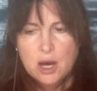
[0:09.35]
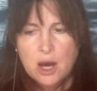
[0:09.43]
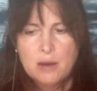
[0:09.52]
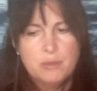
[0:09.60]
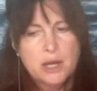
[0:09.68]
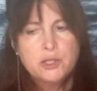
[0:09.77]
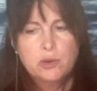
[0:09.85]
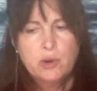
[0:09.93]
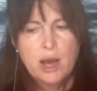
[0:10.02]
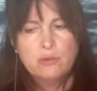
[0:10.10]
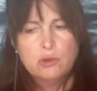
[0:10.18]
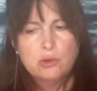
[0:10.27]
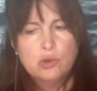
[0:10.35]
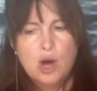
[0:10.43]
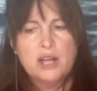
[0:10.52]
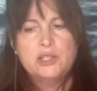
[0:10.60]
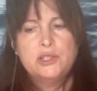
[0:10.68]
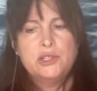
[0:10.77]
Um, I don't have a
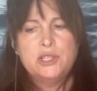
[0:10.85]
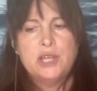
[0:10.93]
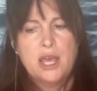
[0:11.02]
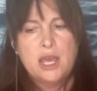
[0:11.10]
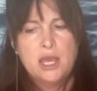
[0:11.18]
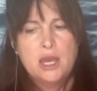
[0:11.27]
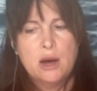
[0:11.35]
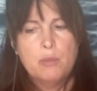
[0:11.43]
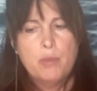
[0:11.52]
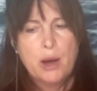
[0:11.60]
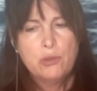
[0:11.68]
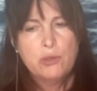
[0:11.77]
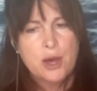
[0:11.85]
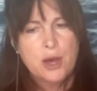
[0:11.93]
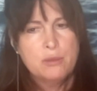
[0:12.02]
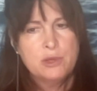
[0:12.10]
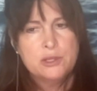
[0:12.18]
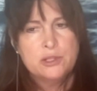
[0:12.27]
lot to say about
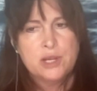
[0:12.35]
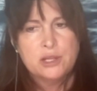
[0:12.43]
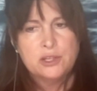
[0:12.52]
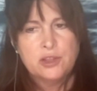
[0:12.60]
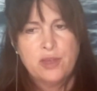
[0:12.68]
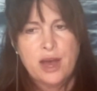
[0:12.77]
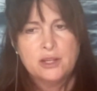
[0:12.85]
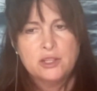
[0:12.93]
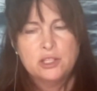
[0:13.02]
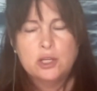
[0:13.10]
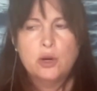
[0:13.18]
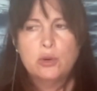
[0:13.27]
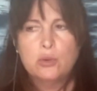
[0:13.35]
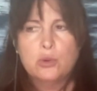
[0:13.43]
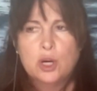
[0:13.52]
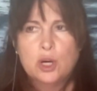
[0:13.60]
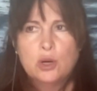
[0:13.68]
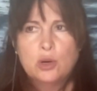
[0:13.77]
them in the sense that, you know,
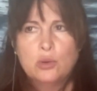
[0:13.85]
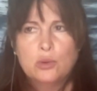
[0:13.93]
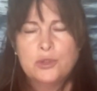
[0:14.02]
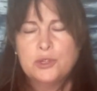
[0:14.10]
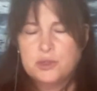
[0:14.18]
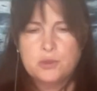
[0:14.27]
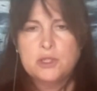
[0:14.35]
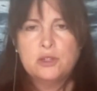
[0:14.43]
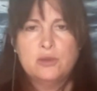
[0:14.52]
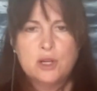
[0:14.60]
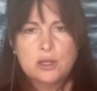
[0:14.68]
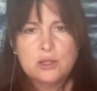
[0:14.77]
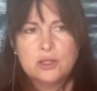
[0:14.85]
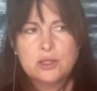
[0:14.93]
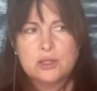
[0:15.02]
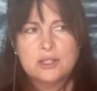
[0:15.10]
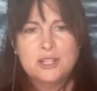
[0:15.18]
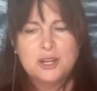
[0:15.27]
the
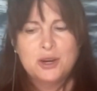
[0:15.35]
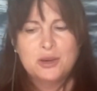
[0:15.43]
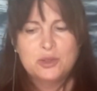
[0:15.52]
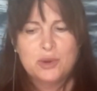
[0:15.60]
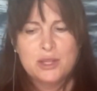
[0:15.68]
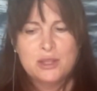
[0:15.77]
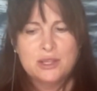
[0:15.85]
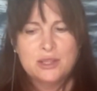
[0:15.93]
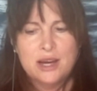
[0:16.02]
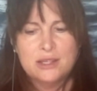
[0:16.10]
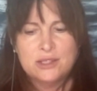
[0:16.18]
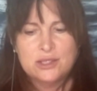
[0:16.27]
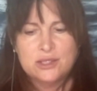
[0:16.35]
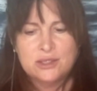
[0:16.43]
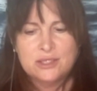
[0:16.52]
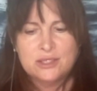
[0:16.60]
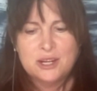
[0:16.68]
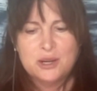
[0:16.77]
specifics, you know, do I think that's,
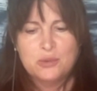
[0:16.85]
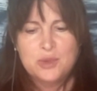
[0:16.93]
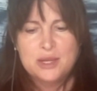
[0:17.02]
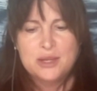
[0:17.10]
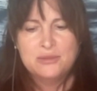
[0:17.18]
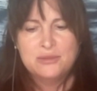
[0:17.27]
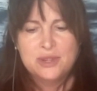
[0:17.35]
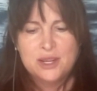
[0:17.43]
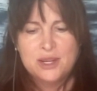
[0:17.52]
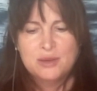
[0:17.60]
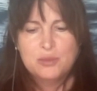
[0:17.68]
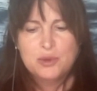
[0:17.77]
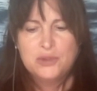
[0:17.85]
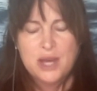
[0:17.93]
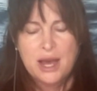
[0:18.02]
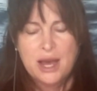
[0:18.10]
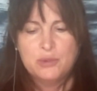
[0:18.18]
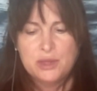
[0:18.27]
you know, we've moved
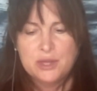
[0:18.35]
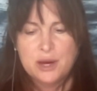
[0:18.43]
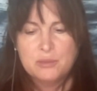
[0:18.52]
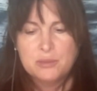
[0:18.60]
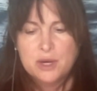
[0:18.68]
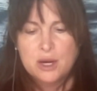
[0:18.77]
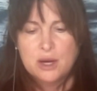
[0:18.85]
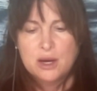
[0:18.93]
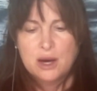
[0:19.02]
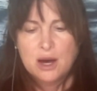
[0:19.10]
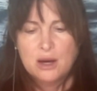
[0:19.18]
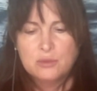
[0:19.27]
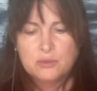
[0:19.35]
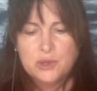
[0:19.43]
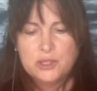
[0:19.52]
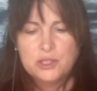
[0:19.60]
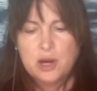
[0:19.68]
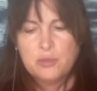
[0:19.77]
ahead with them um,
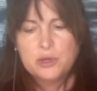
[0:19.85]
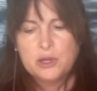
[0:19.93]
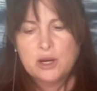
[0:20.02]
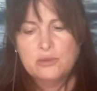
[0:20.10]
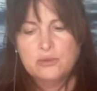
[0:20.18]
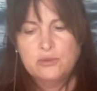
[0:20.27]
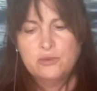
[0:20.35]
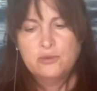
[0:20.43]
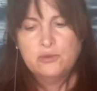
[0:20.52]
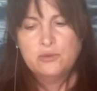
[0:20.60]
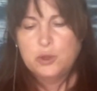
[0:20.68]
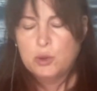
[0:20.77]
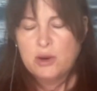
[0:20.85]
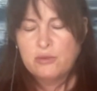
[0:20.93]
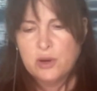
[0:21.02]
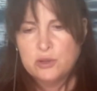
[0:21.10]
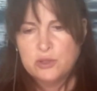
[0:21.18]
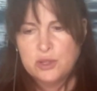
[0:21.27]
with the topic of
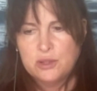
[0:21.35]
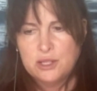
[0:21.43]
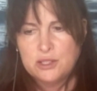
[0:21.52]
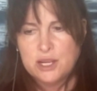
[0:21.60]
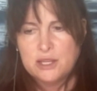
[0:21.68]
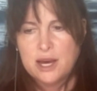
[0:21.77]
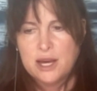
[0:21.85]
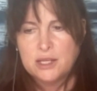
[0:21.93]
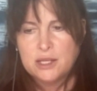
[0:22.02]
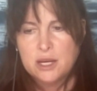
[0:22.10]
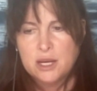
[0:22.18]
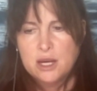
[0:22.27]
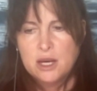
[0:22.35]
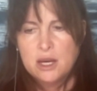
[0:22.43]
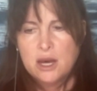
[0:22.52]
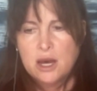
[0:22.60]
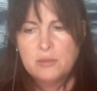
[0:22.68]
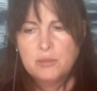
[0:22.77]
UFOs and things like that.
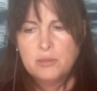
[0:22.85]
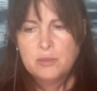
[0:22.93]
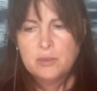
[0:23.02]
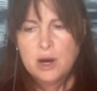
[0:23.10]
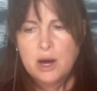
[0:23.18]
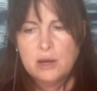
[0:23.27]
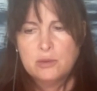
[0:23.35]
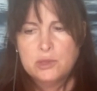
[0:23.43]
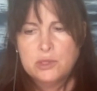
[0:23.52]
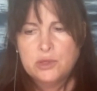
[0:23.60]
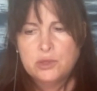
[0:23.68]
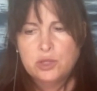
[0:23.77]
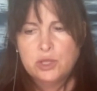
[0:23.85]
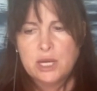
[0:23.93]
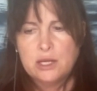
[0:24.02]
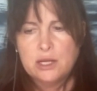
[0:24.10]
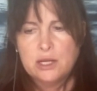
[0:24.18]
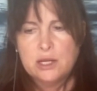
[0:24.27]
Um, I would look
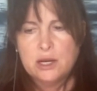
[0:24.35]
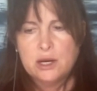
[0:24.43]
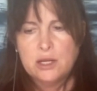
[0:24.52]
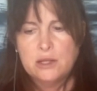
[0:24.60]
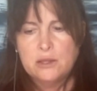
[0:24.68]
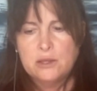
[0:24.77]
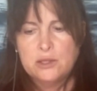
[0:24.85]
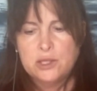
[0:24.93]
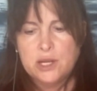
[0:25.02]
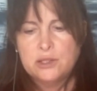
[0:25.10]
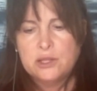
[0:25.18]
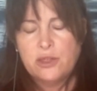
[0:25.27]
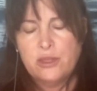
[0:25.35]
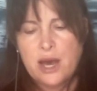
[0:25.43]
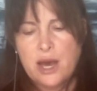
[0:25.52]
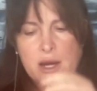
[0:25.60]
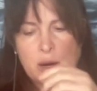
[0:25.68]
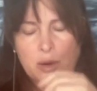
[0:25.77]
at it in the sense
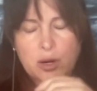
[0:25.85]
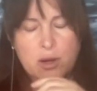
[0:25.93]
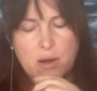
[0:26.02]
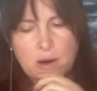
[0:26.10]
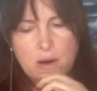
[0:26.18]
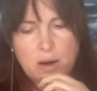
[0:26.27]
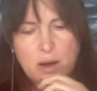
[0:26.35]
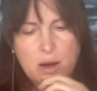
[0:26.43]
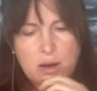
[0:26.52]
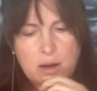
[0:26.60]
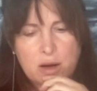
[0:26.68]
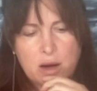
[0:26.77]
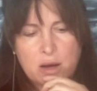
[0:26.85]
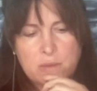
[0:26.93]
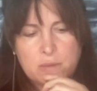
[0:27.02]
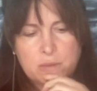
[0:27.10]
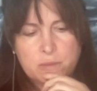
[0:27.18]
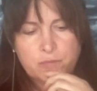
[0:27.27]
that uh,
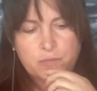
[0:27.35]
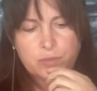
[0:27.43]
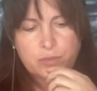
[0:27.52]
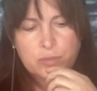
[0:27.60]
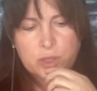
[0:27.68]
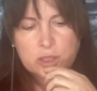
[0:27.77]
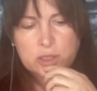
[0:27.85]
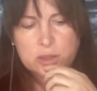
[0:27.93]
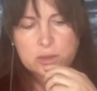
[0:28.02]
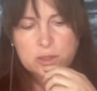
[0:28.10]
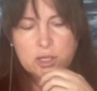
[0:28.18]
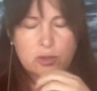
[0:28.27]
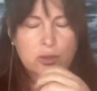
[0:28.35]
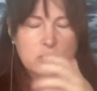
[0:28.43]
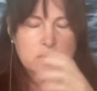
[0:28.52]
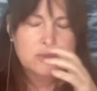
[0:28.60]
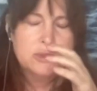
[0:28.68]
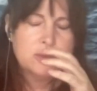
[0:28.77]
um, here,
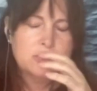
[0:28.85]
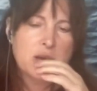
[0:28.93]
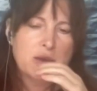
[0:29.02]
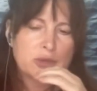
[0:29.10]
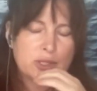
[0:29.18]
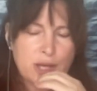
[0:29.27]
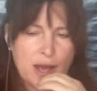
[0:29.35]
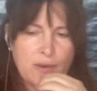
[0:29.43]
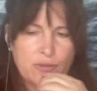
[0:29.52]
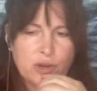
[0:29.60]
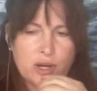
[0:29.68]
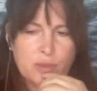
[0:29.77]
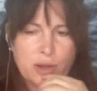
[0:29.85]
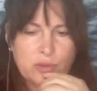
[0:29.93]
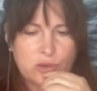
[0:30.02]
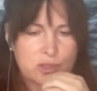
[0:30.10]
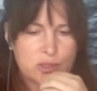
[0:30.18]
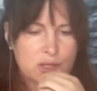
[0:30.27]
give me some time because I have thought
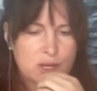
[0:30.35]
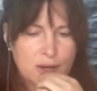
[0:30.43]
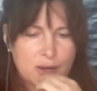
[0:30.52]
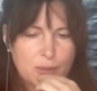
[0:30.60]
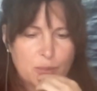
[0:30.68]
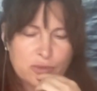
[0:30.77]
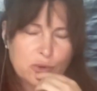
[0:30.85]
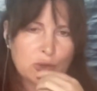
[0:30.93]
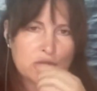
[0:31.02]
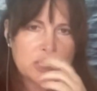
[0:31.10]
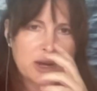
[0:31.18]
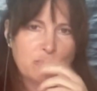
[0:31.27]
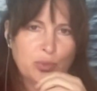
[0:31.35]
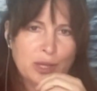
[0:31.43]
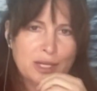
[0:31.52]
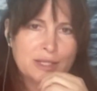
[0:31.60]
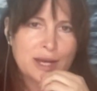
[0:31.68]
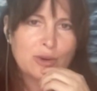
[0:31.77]
about this. But of course, now I've
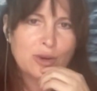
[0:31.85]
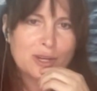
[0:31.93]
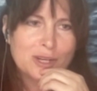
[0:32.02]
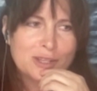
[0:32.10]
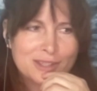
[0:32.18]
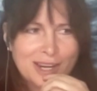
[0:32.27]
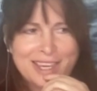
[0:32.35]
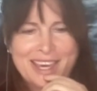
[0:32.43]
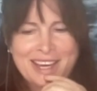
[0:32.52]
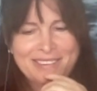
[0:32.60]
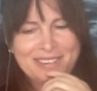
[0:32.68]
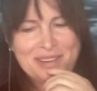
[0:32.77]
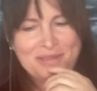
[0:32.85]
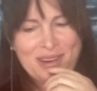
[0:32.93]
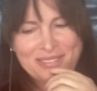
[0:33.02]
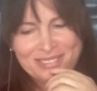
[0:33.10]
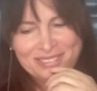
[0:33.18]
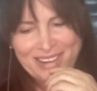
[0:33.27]
blanked out on it. I can't
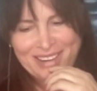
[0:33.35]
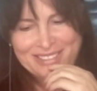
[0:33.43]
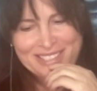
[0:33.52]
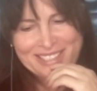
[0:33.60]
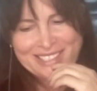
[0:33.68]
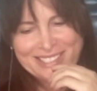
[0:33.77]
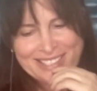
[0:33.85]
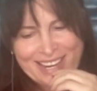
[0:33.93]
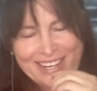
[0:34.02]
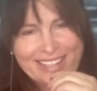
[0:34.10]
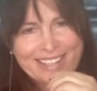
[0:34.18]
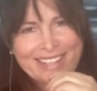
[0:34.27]
remember what I was going to say.